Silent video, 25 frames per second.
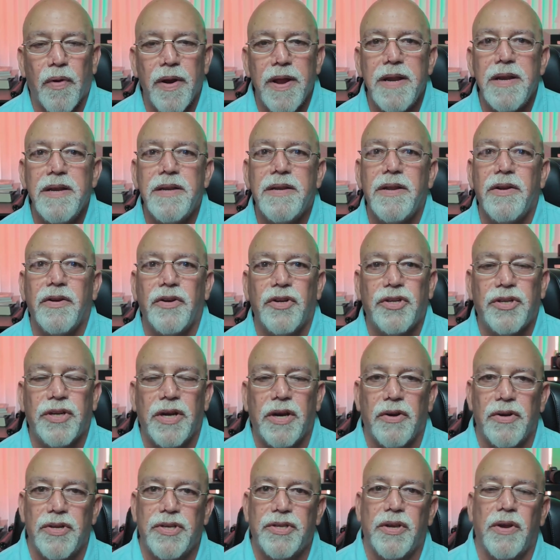Bradenton or
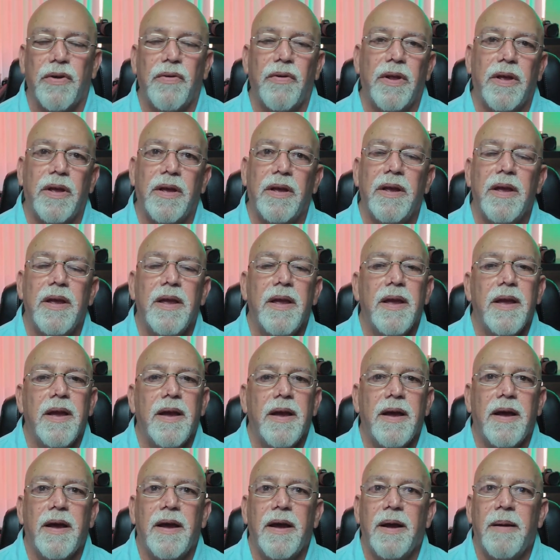Sarasota,
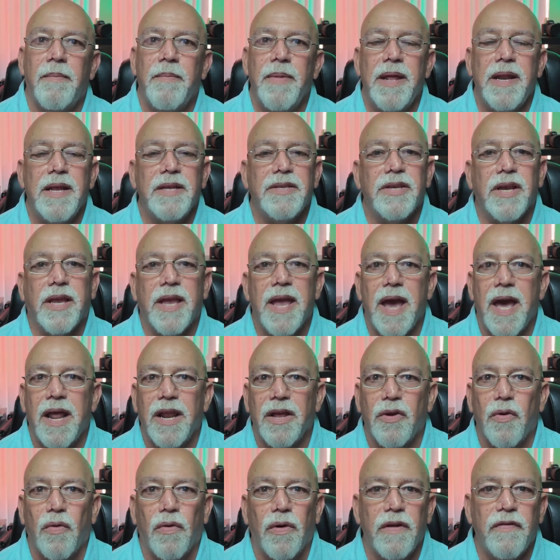and it's a
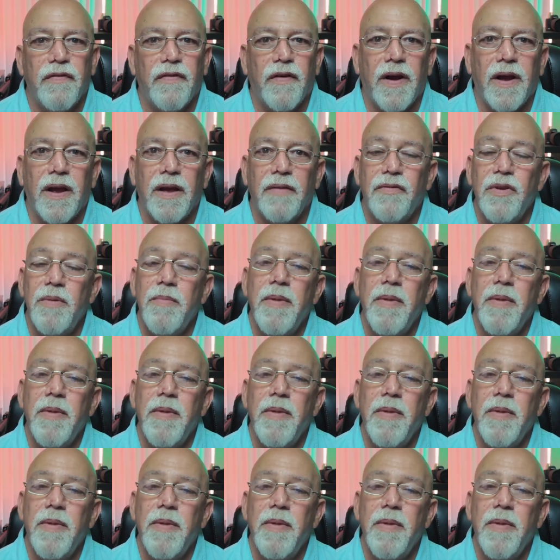Category 5,